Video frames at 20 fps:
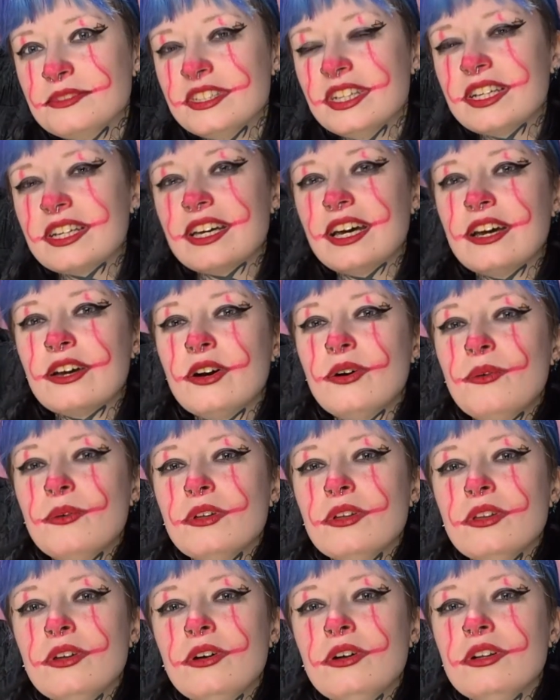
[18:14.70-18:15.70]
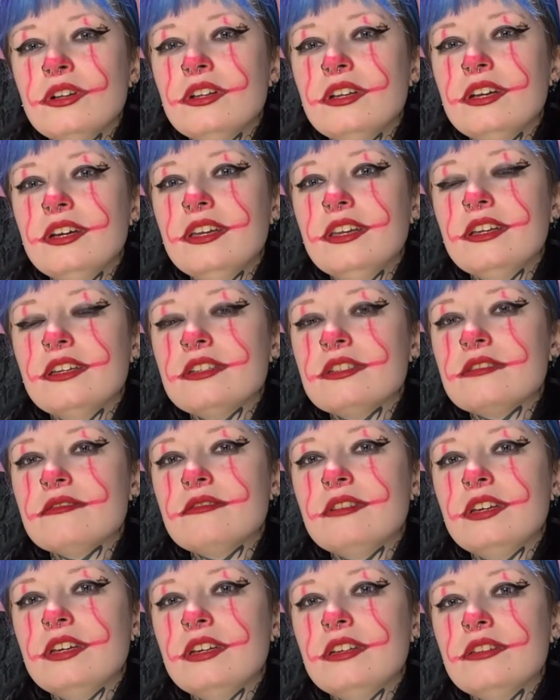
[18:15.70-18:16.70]
Like, I got one on holiday that's
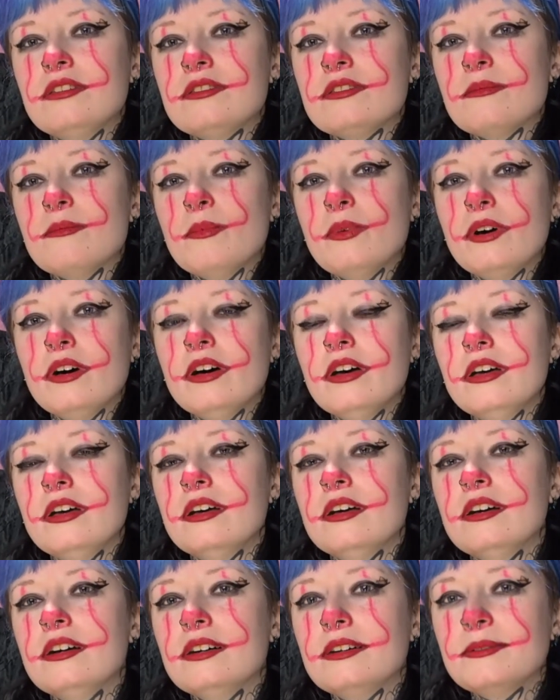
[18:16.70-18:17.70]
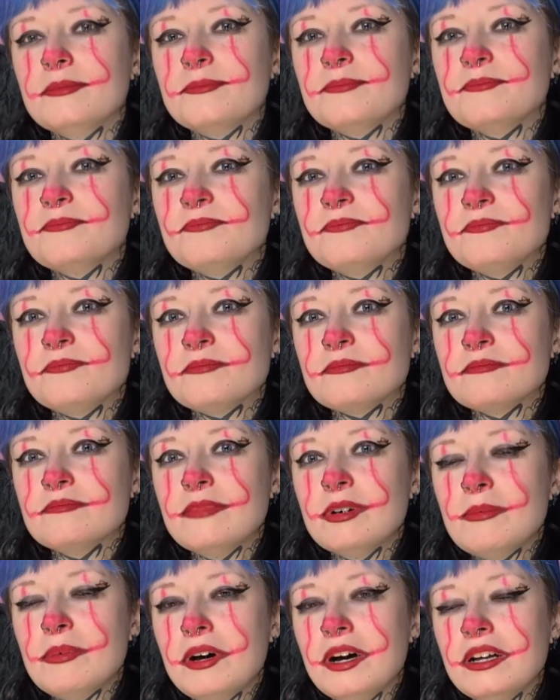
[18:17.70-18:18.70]
hid somewhere.
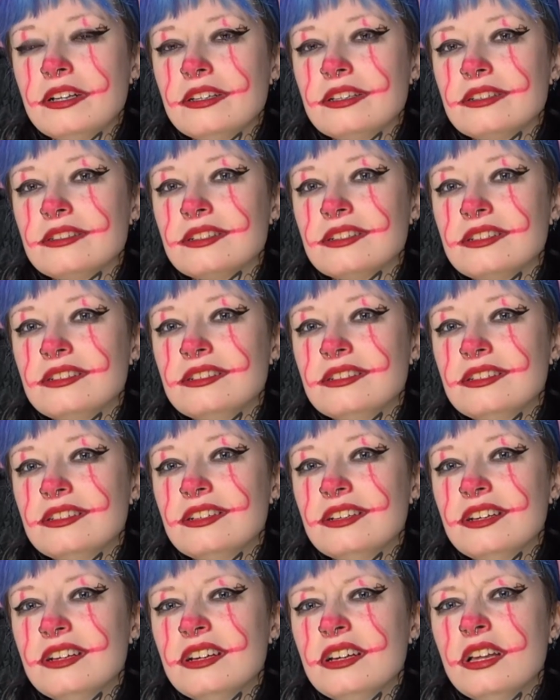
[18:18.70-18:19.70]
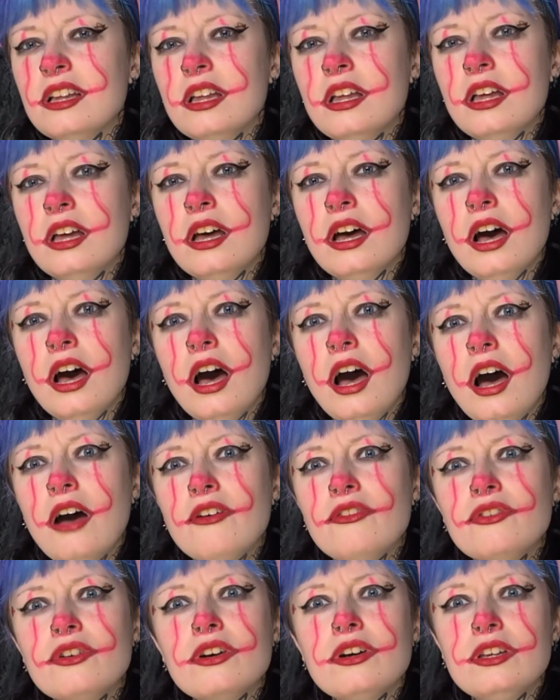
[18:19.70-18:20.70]
My partner said the other day,
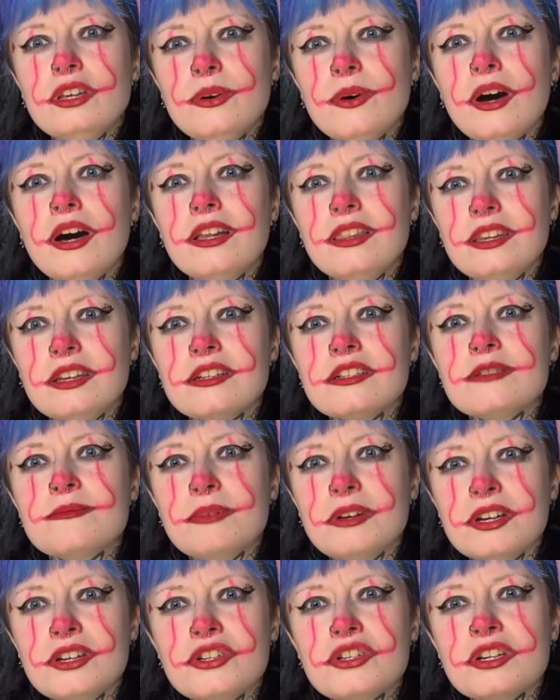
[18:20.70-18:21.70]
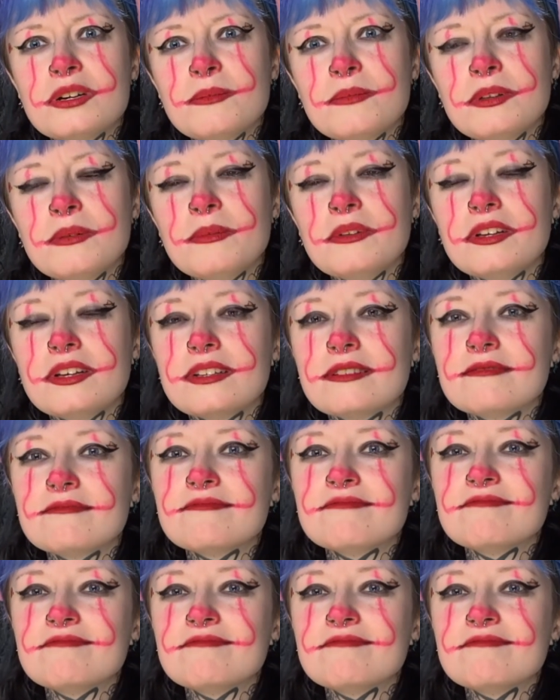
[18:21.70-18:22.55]
I forgot you had that spaceship, and I'm like,